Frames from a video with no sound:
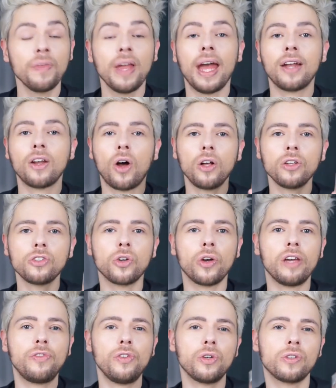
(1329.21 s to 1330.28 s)
And also,
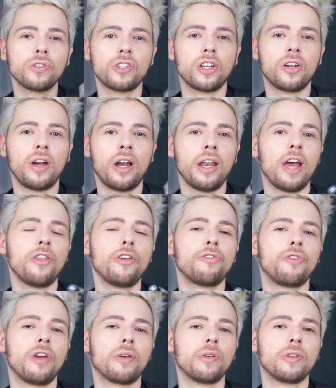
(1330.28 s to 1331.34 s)
if you consider any other
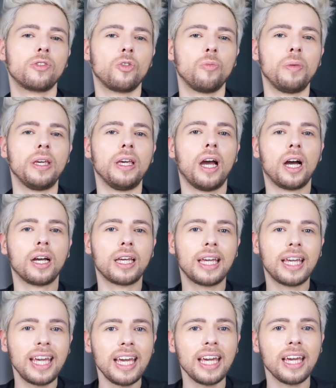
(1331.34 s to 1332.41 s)
fragrance to be a
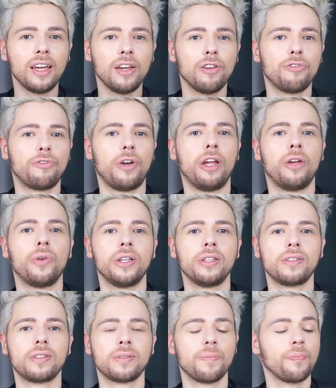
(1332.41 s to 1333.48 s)
key
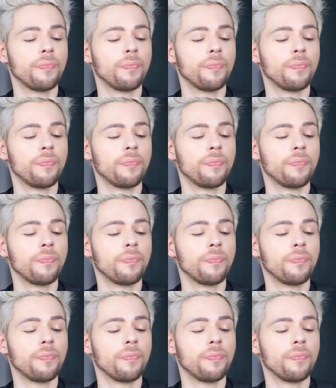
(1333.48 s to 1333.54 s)
fragrance.